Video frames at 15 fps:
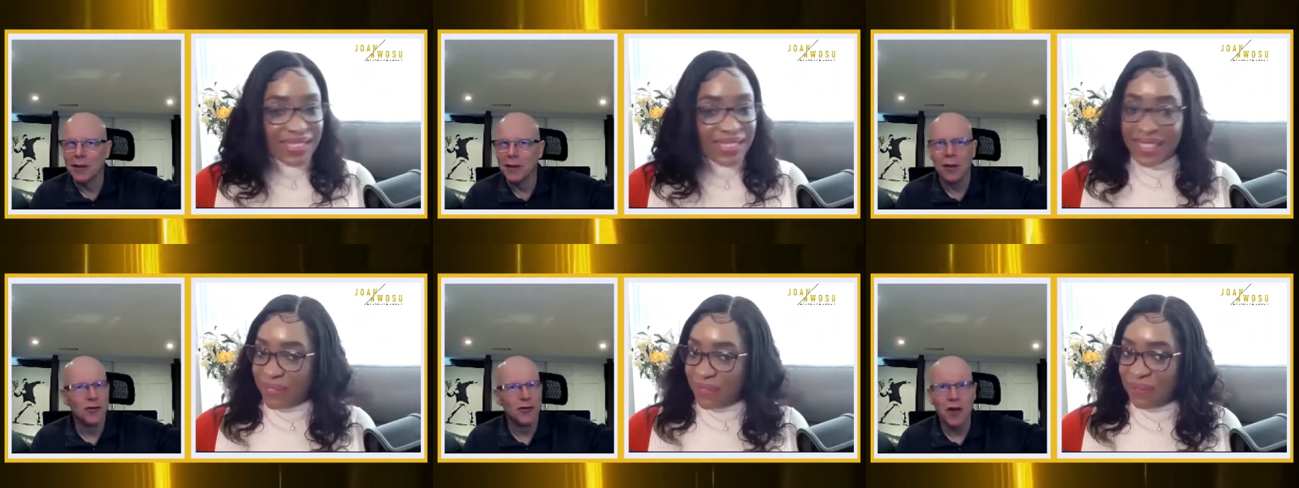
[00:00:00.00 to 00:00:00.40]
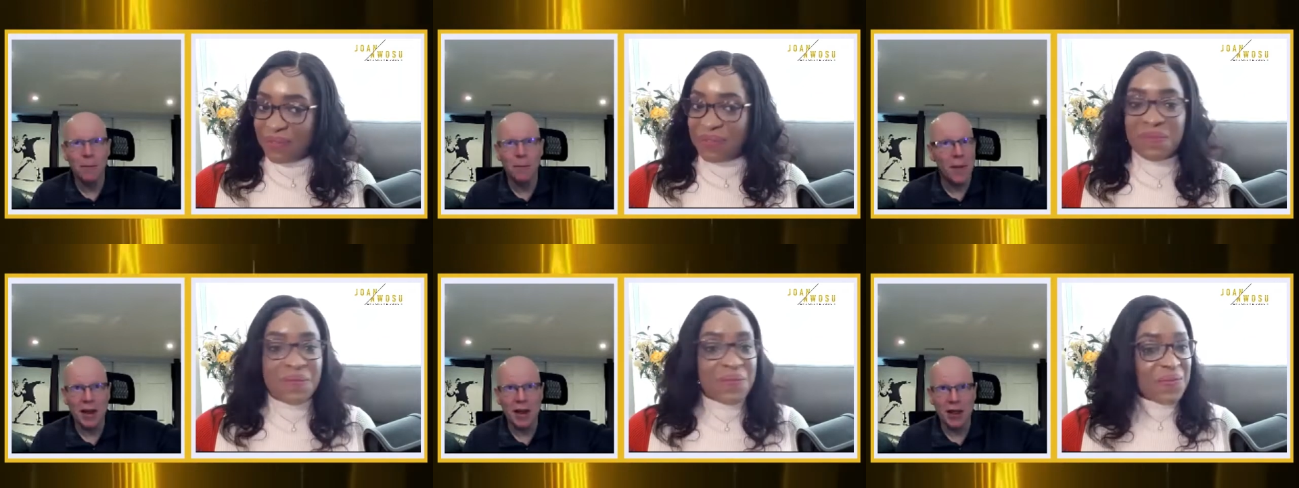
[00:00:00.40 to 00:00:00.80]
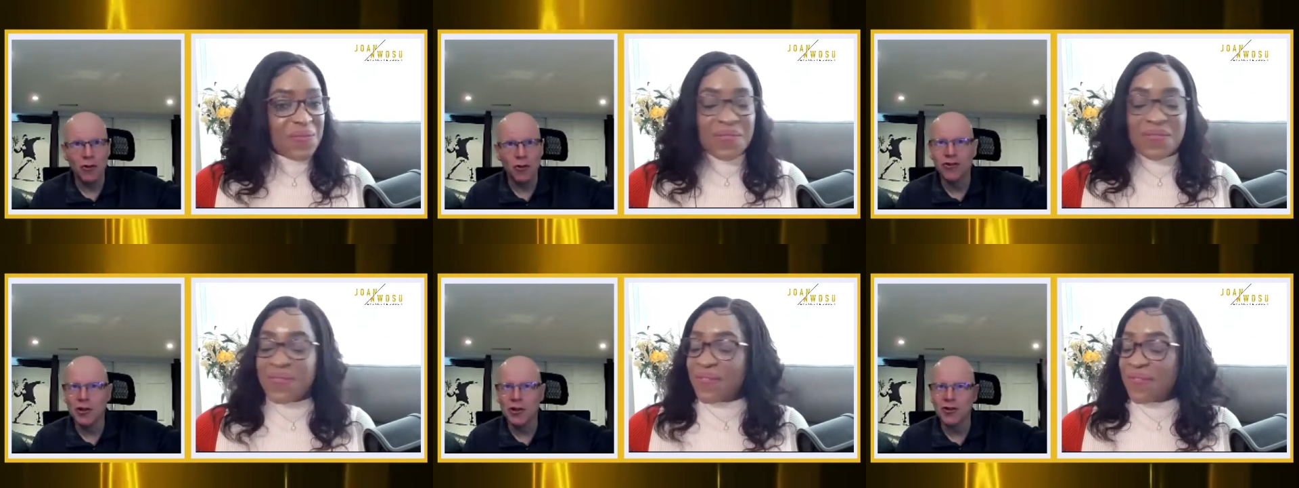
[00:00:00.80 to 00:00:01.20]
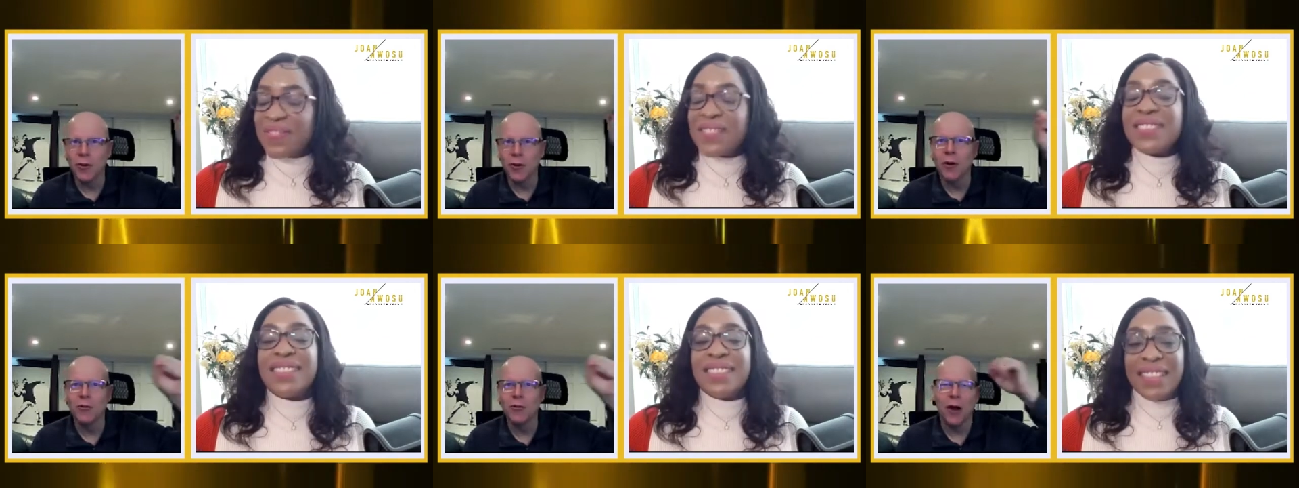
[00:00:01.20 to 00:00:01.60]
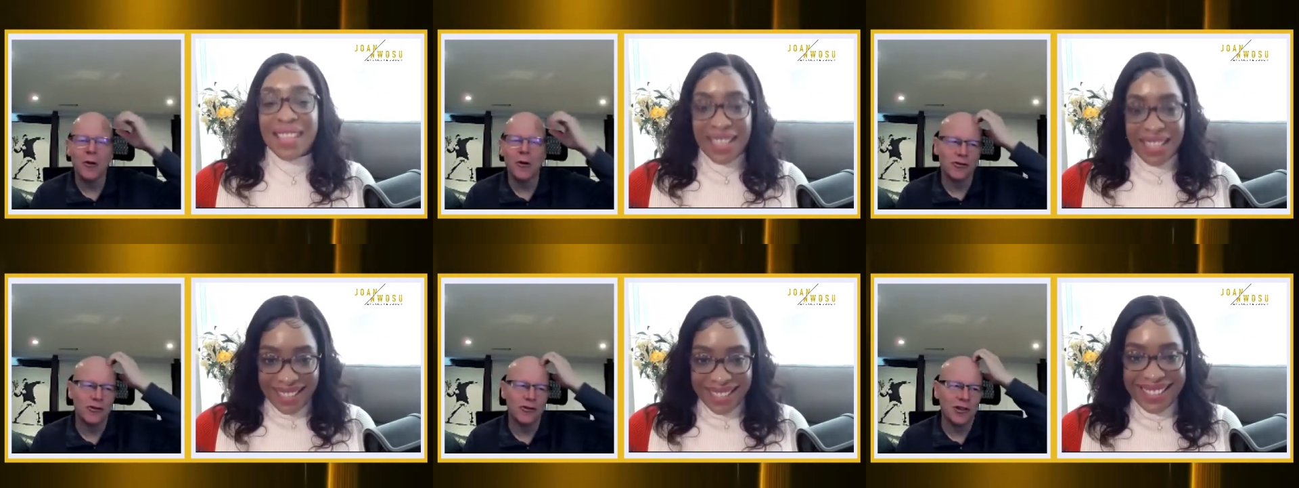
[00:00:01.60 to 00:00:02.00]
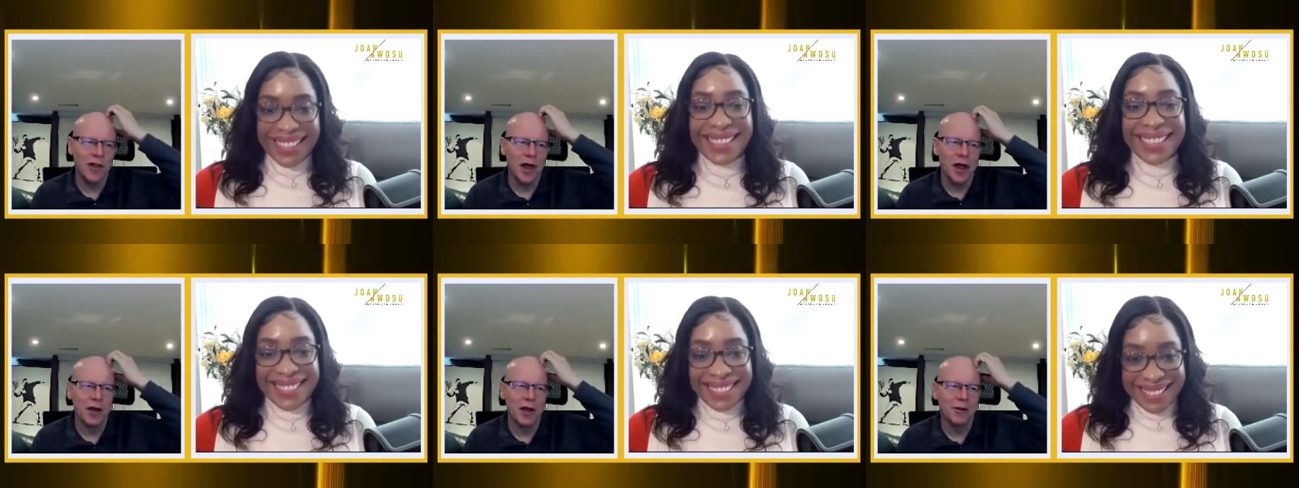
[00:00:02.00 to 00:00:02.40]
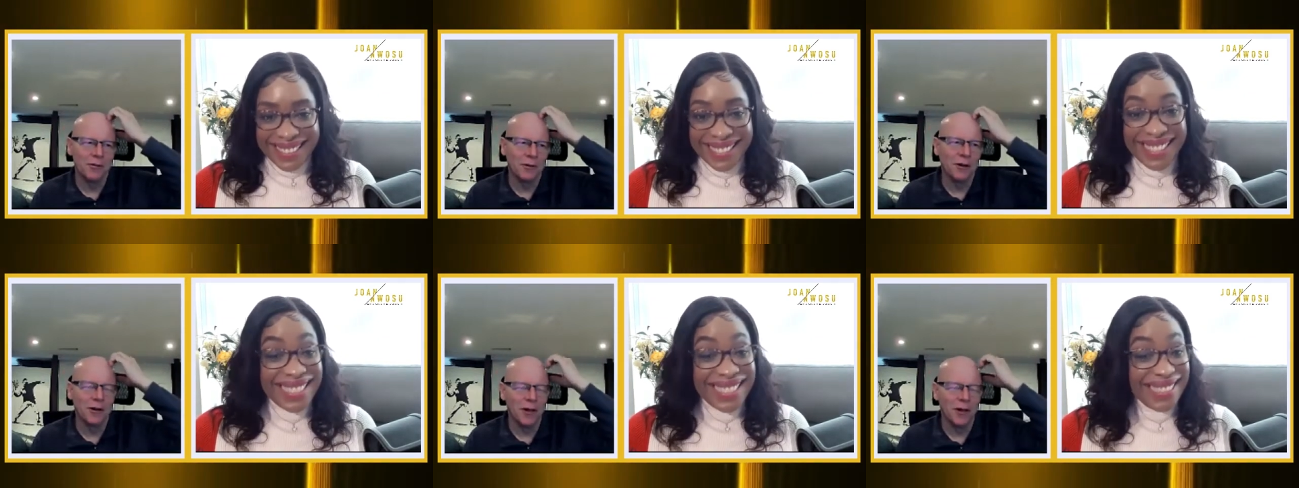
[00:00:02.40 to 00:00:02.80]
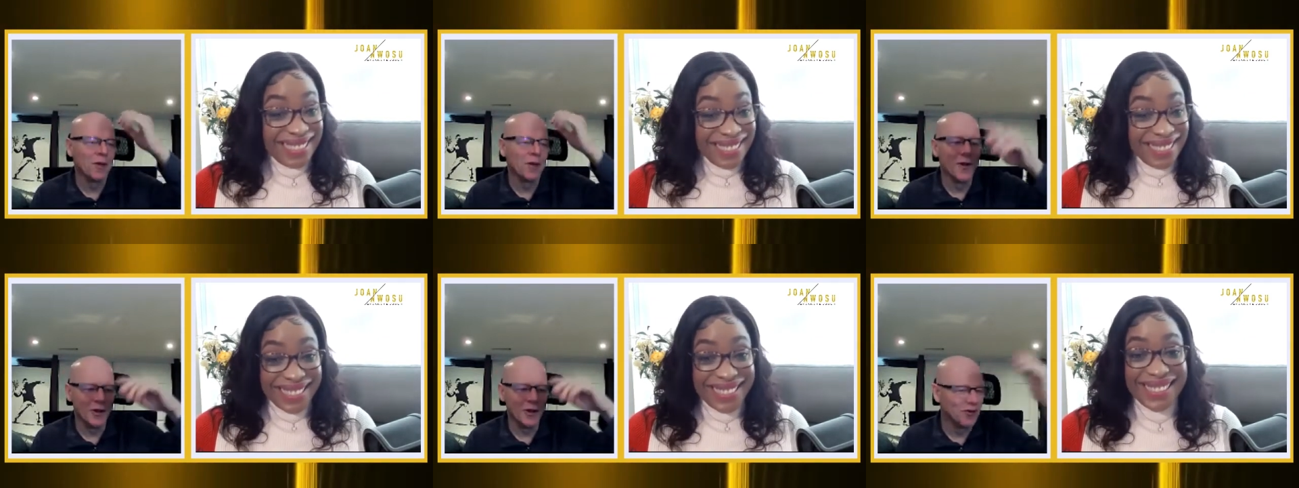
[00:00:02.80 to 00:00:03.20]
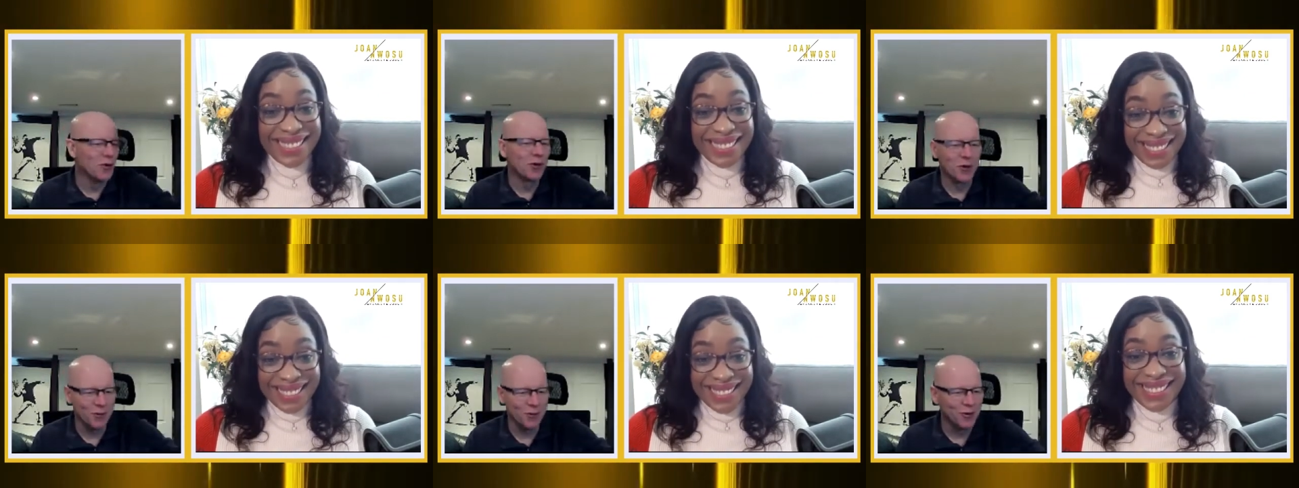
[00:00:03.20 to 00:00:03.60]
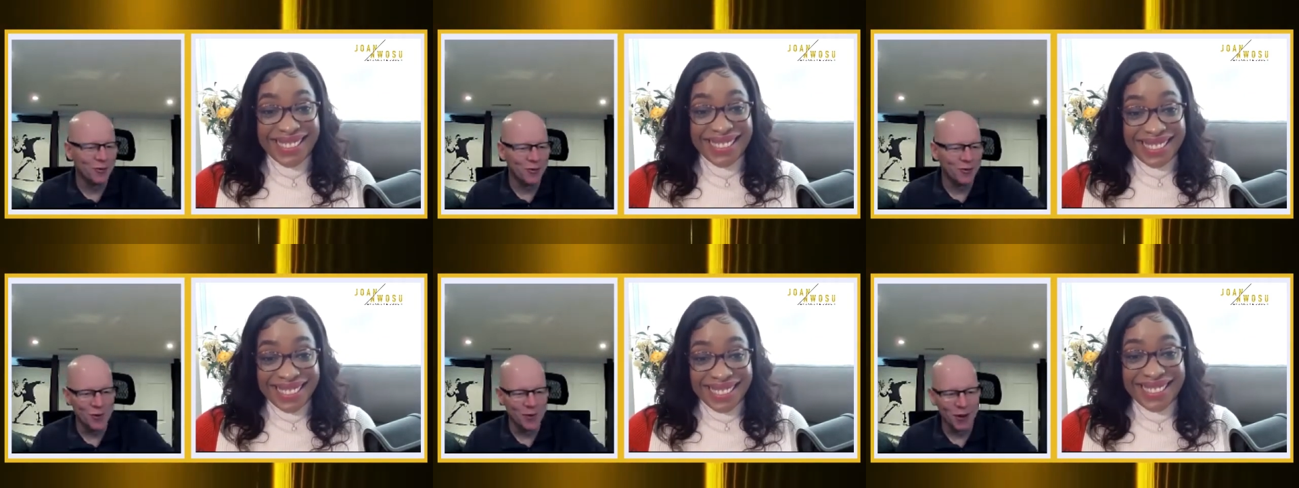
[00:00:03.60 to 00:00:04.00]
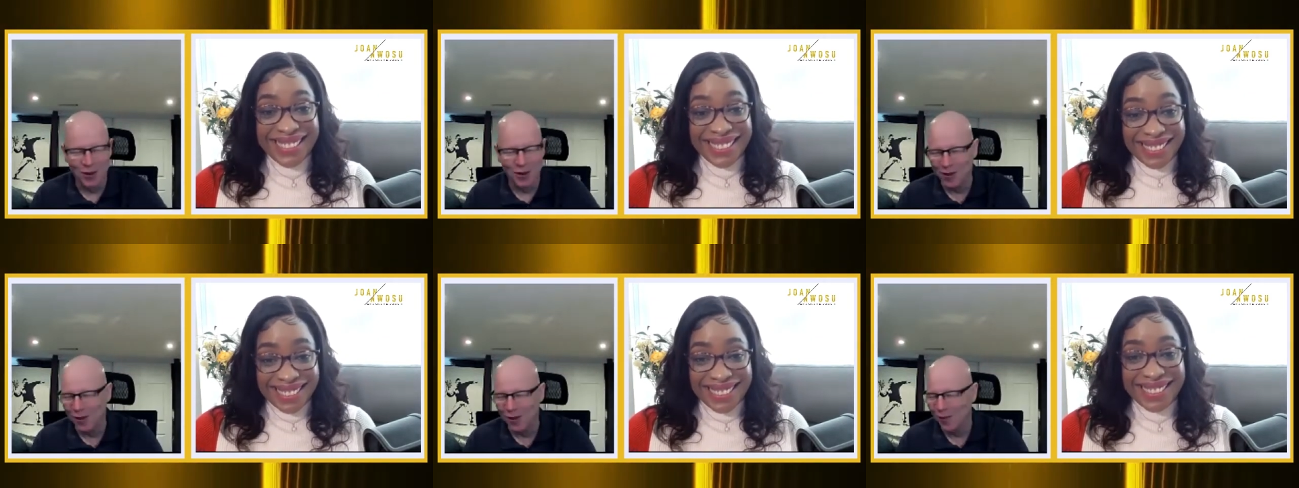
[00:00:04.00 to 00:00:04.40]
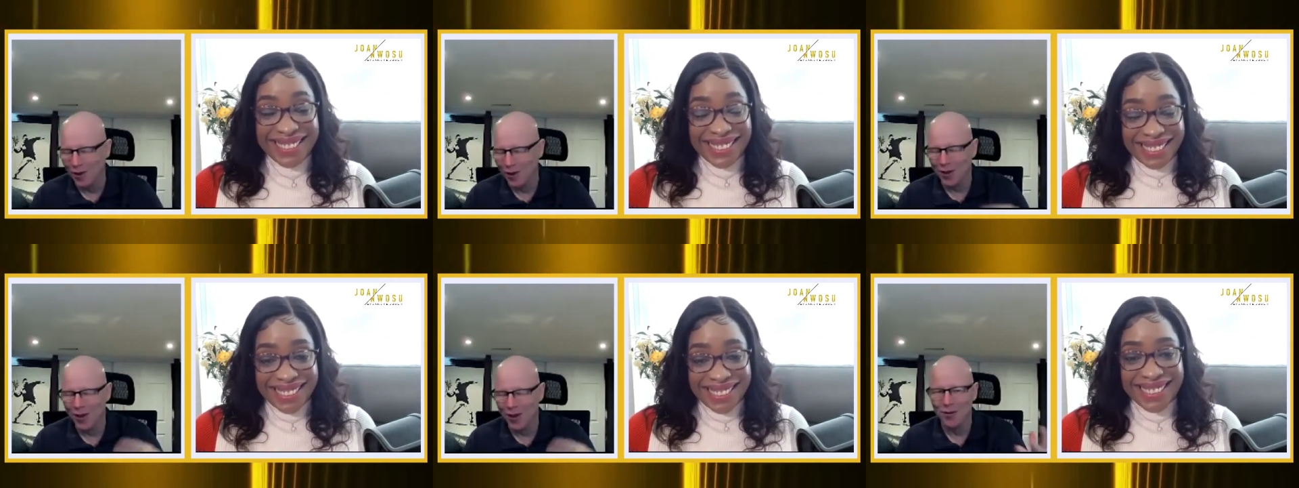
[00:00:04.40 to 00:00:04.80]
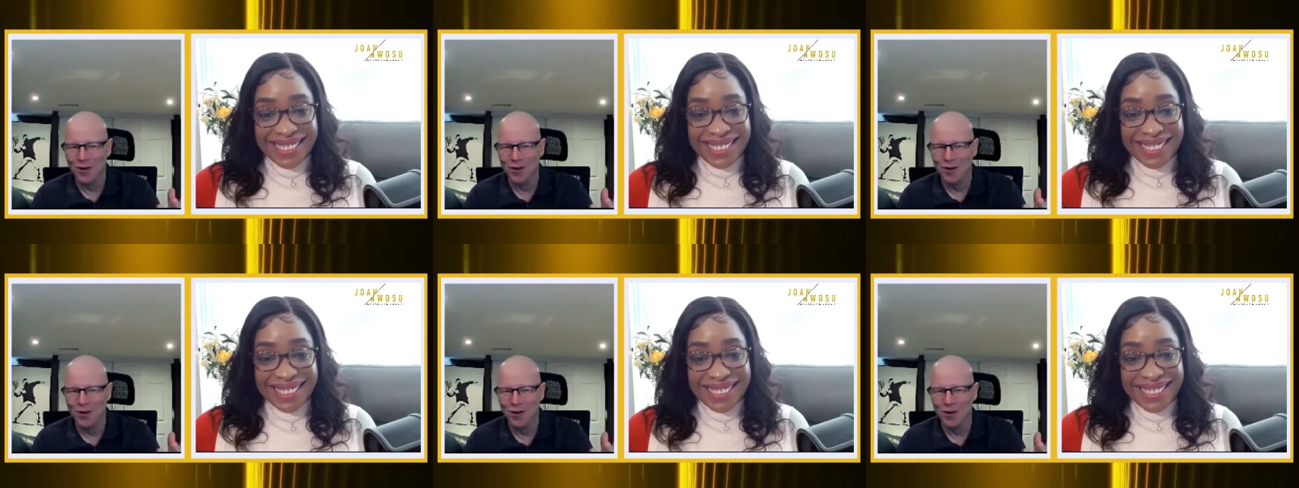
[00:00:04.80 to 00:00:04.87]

Speaker 1: and there's not many usually. So I, I use this line. A, a, client of mine joked to me about about it the other